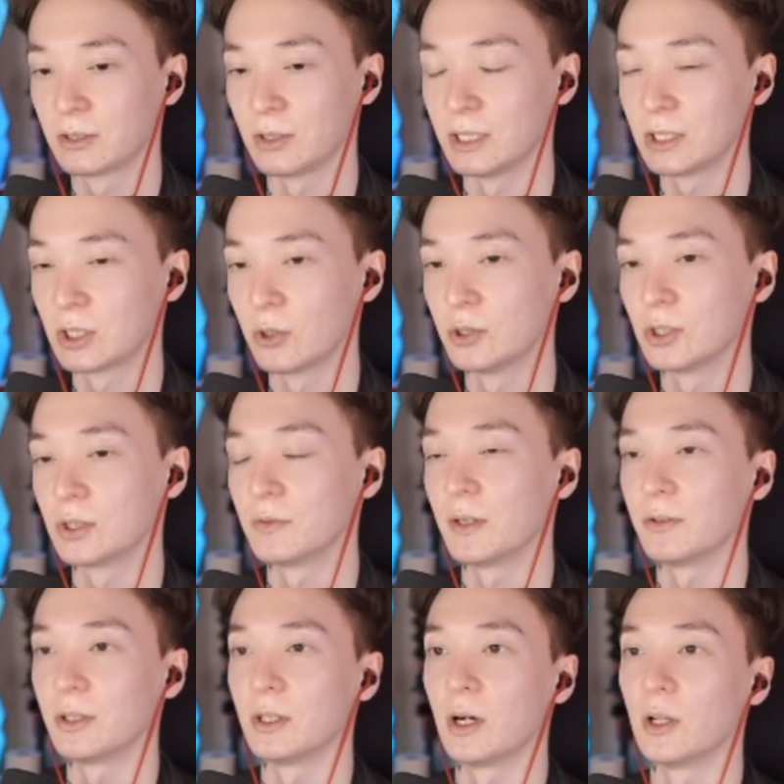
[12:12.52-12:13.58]
his turret is
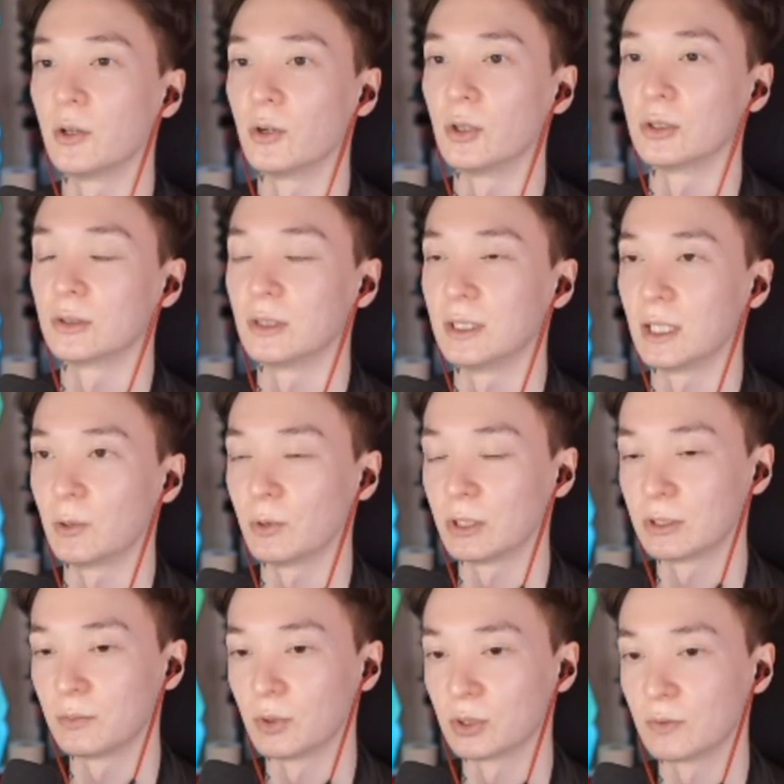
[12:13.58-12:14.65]
very annoying to deal
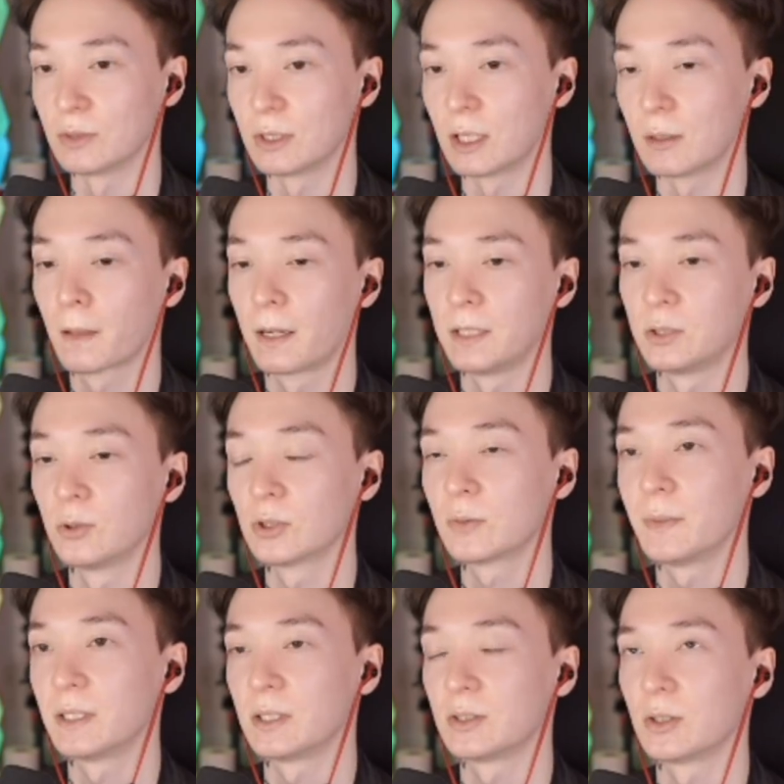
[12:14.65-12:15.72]
with most of the time. His
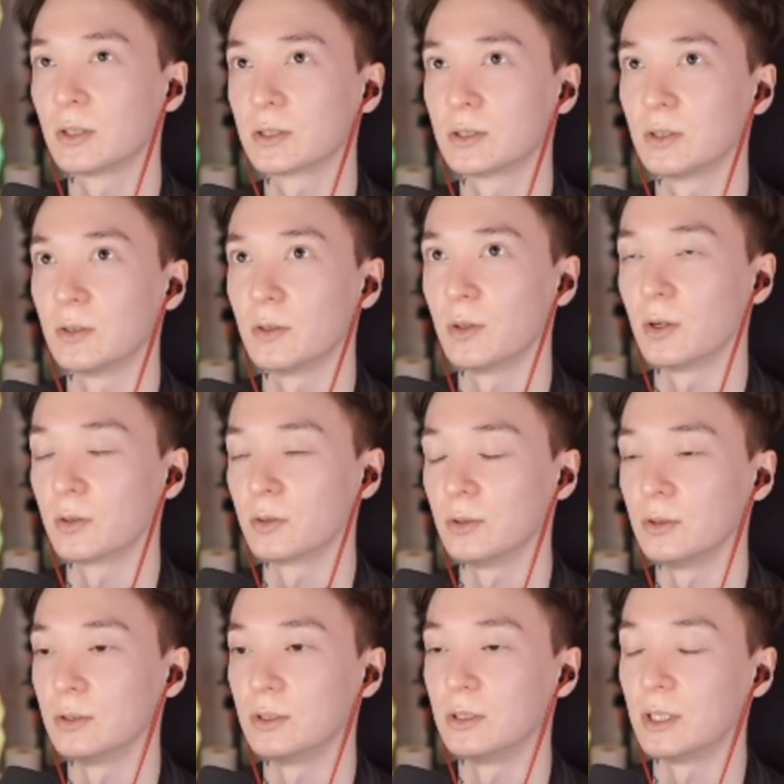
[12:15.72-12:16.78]
ultimate is also a
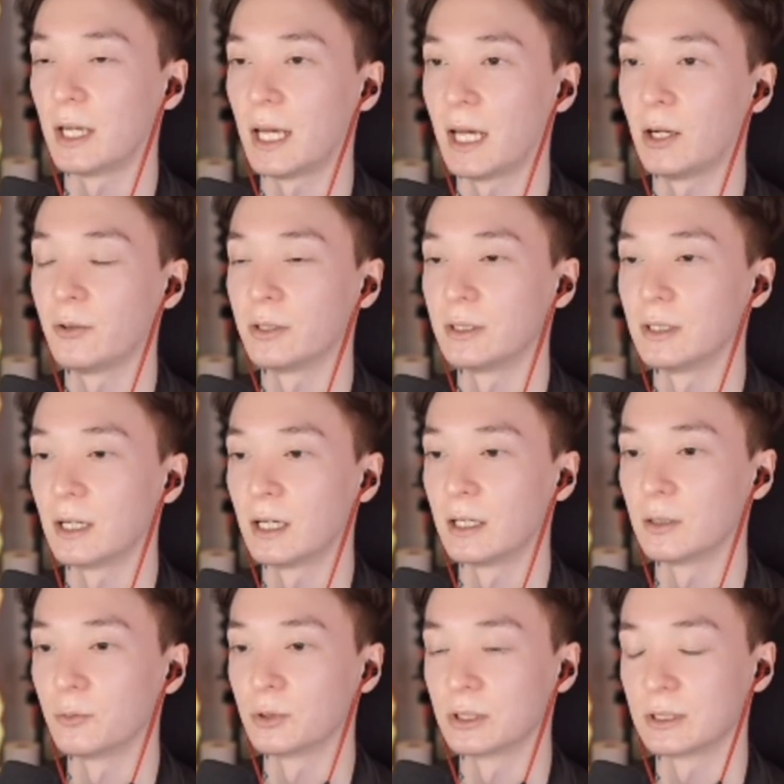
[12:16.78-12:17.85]
good area
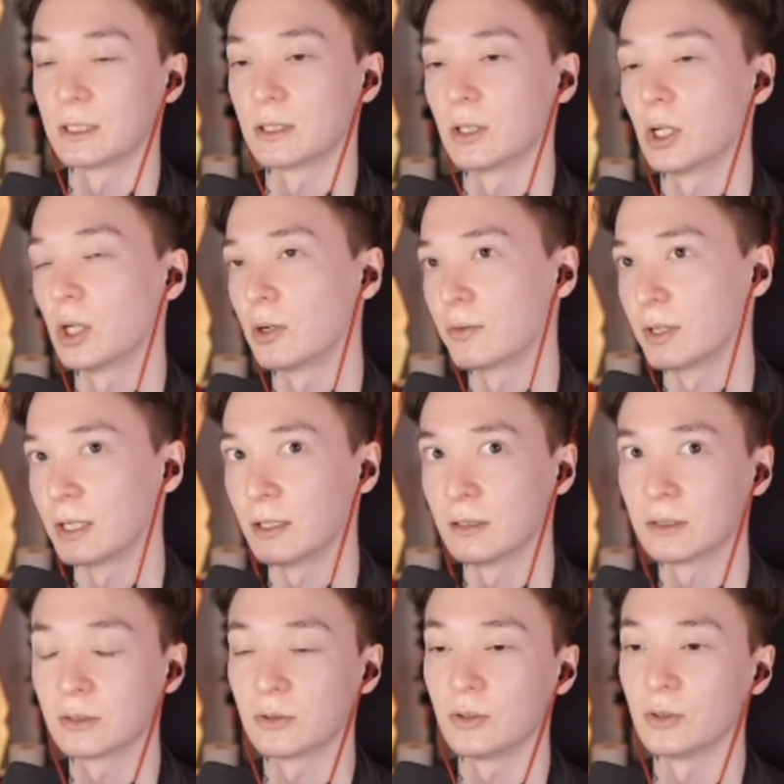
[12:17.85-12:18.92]
denial, which can get a lot of
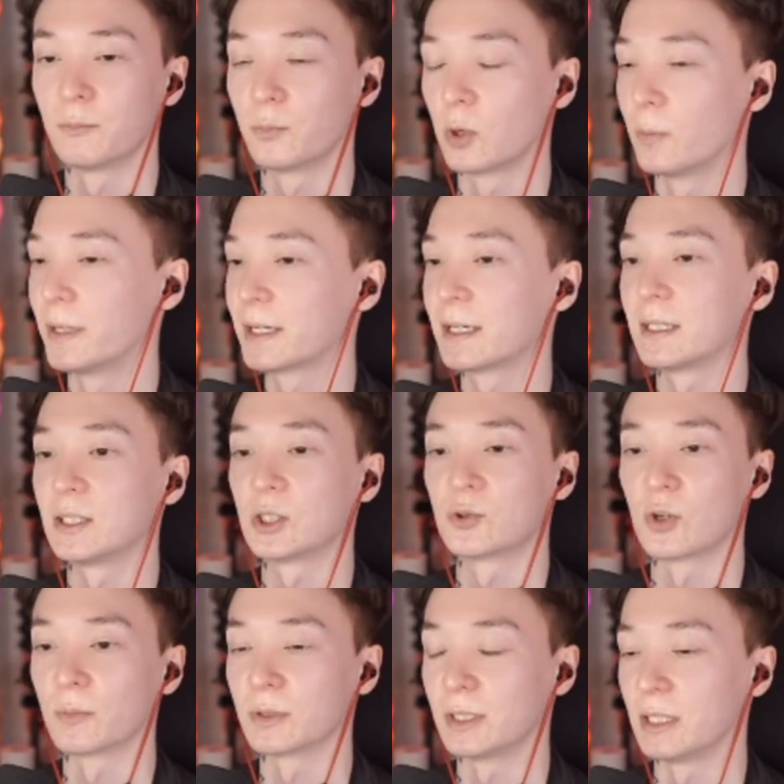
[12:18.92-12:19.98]
kills or just completely
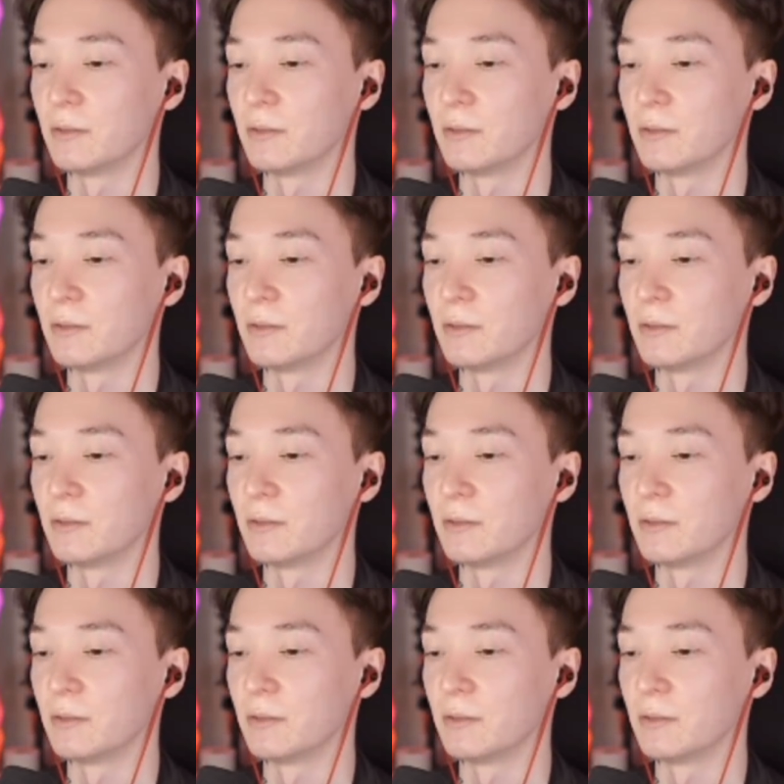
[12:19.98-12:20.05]
disrupt the team